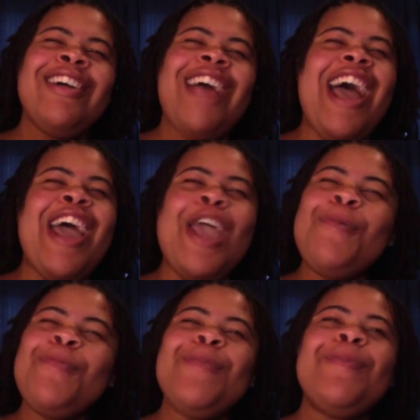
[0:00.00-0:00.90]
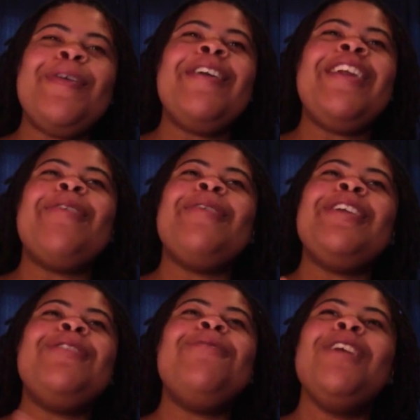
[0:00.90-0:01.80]
I hate when people go that
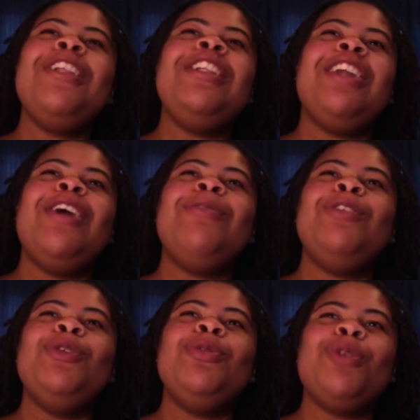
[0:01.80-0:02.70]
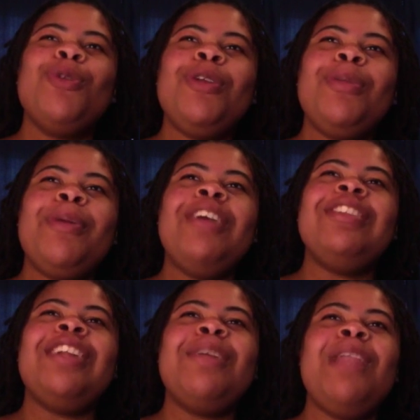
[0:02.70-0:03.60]
when you really do through with a
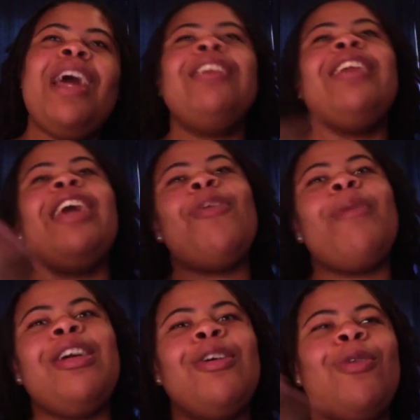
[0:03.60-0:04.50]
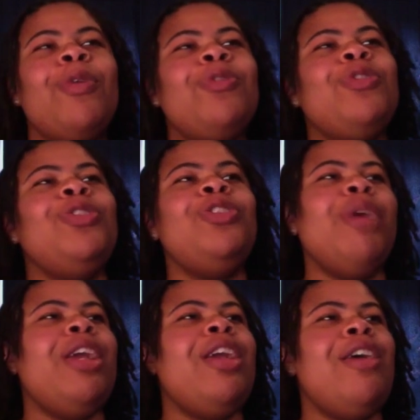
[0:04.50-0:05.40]
person, they be like, ain't nobody gonna want you. You
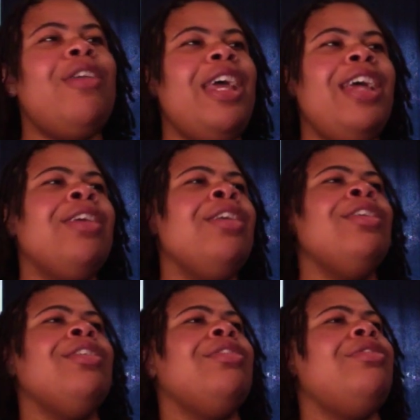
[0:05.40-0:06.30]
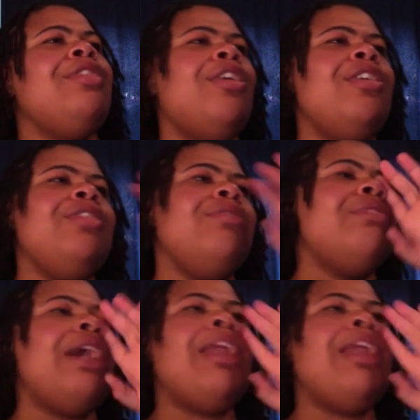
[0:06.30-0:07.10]
ain't all that. You know. And